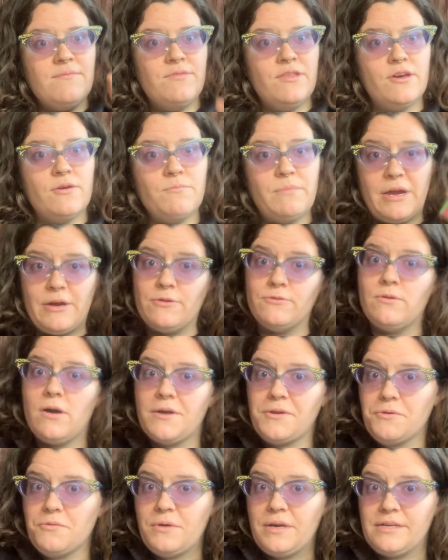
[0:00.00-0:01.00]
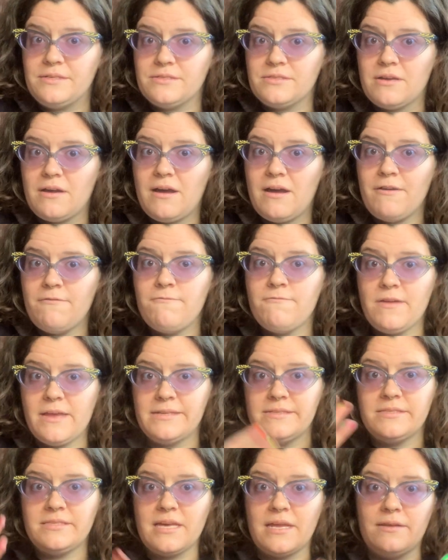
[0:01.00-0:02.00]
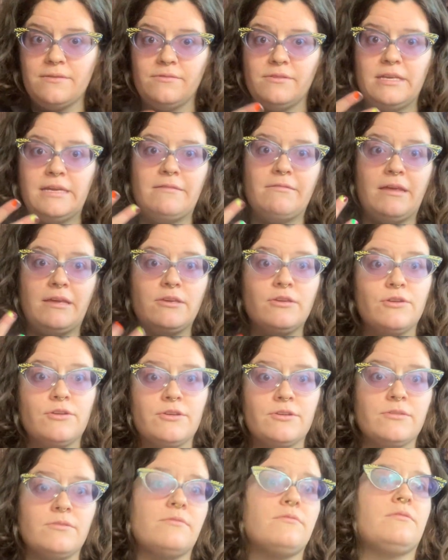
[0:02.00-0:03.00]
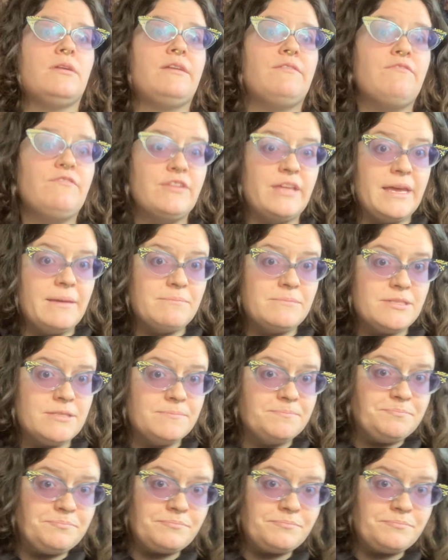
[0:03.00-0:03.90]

the marijuana wears off and suddenly like you're inflamed